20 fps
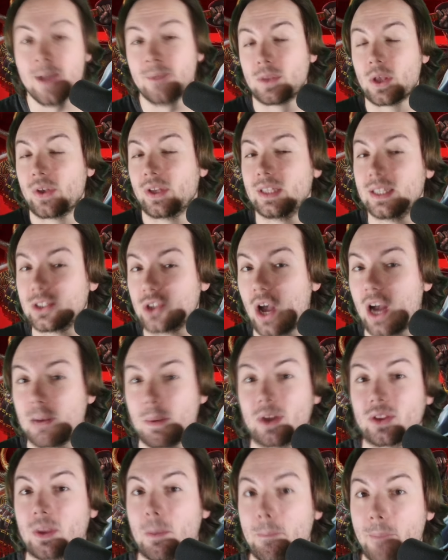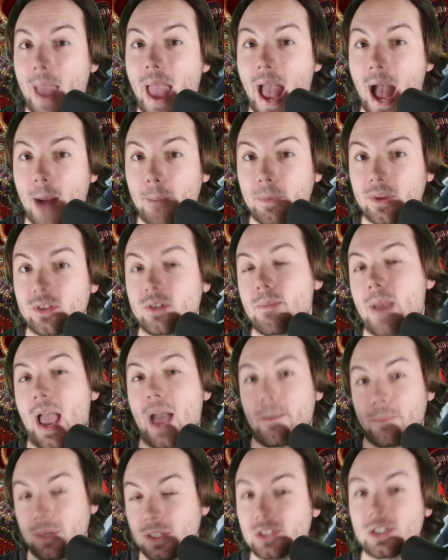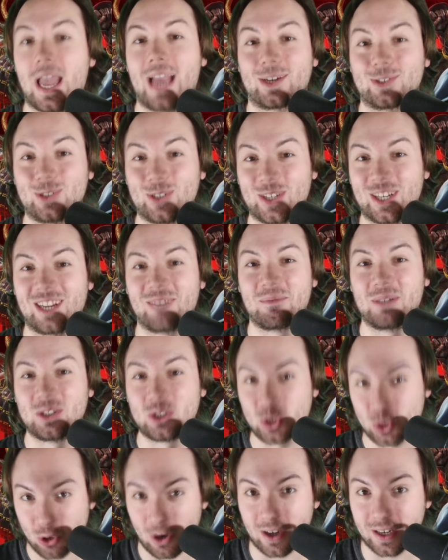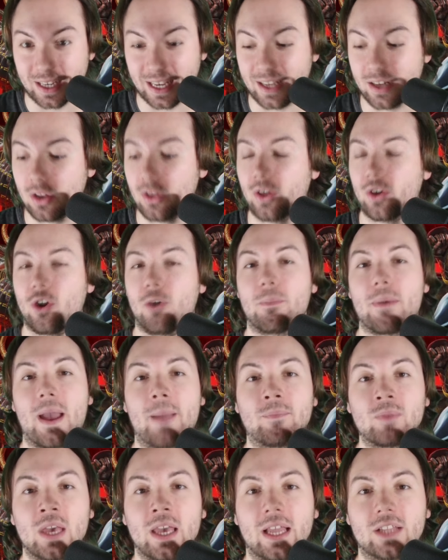Now, they did talk about the map, and the map is actually going to be shrunk in a little bit.